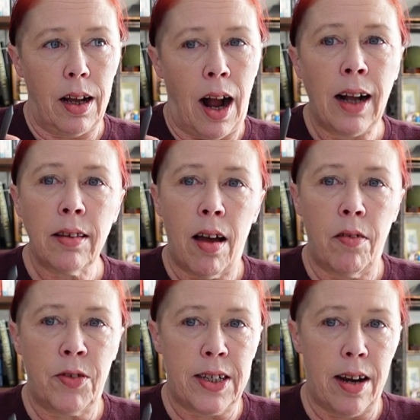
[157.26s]
I
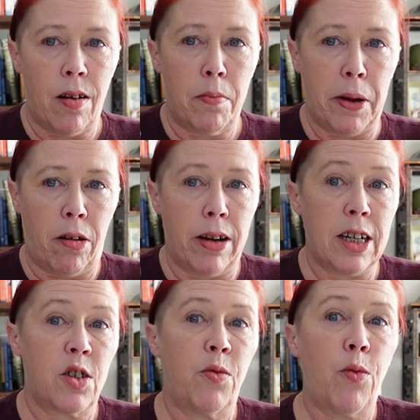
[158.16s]
loved Sarah
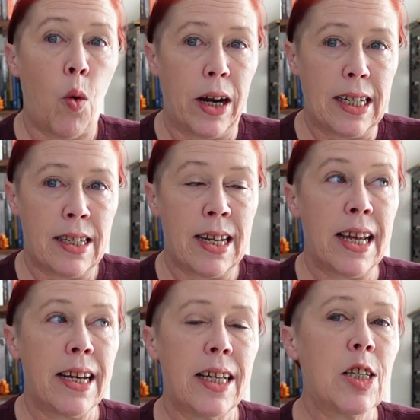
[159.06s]
Baring's voice.
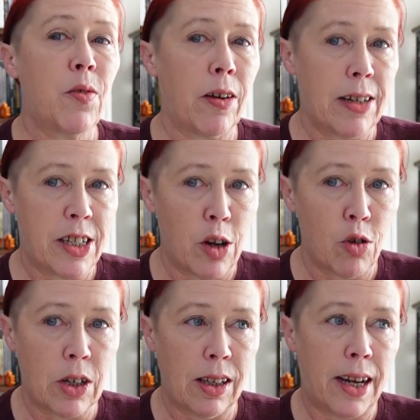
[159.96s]
It is very
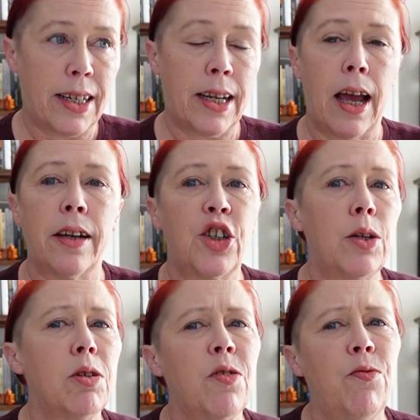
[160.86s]
socialite-y, and she
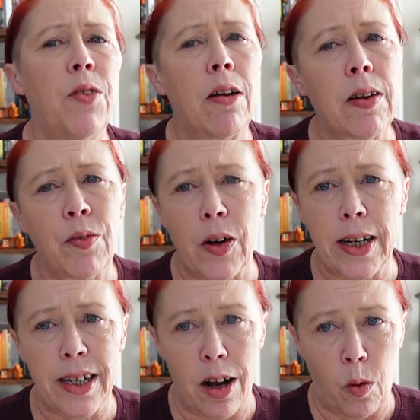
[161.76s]
was very, very
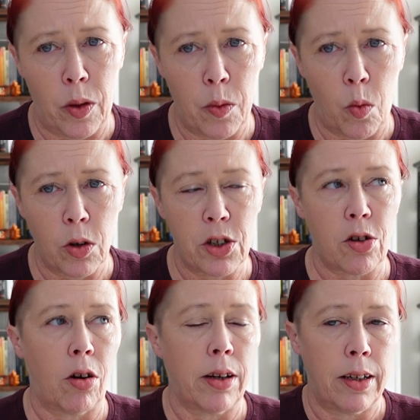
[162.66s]
young when the war
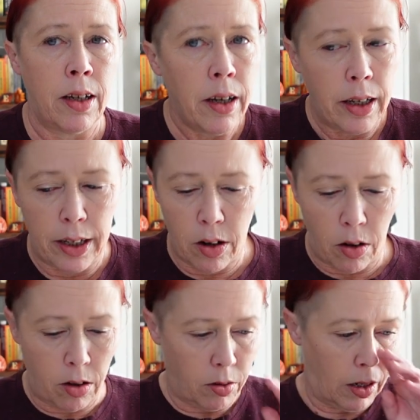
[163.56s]
started.
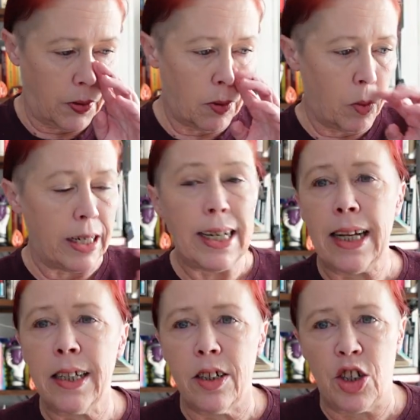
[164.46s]
I think when it
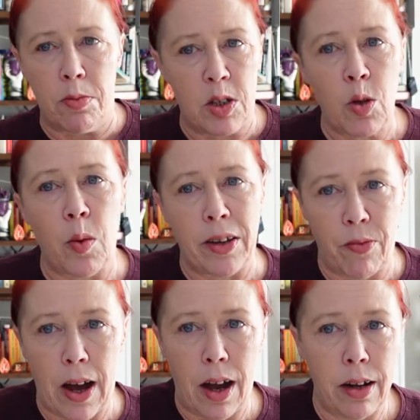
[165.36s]
ended, she was
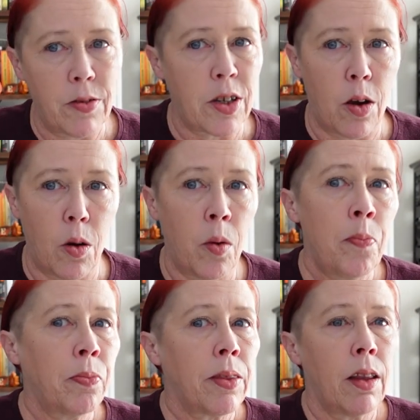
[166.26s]
25. So
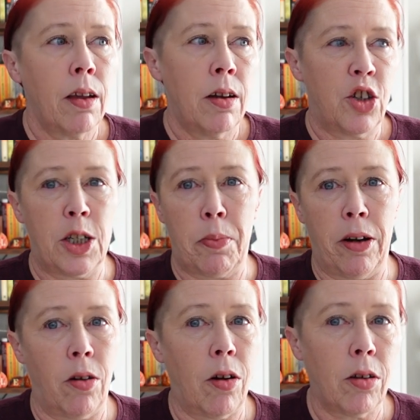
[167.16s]
she
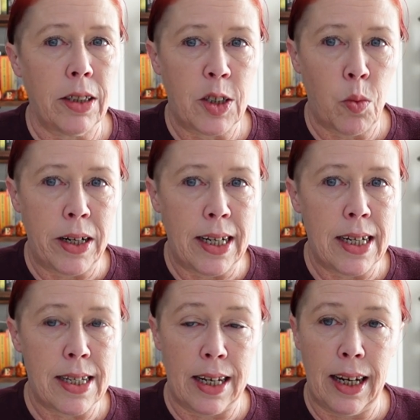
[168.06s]
spent her early
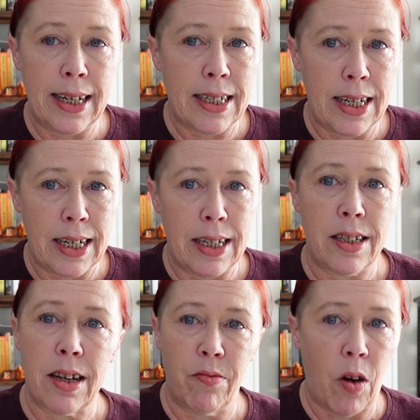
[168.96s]
20s and late
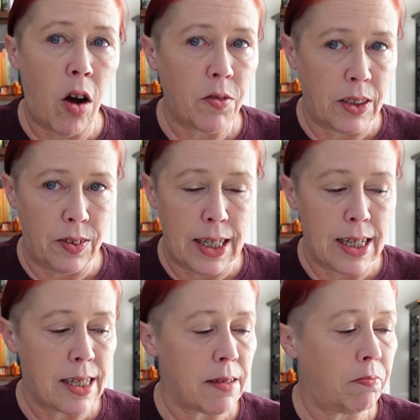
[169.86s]
teens involved in
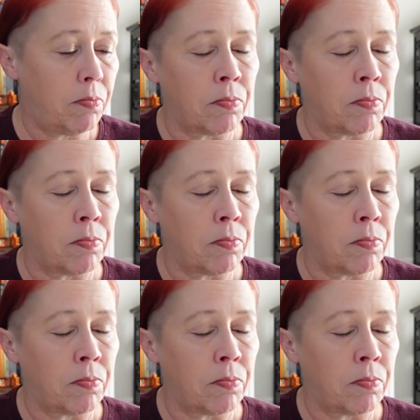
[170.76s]
this,